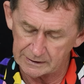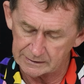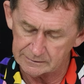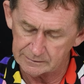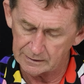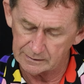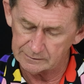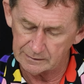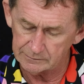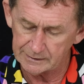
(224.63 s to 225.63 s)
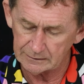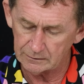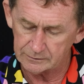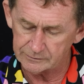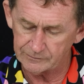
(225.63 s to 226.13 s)
need. No, that
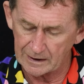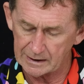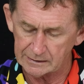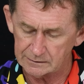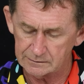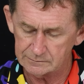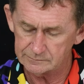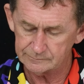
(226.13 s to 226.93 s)
looks fine.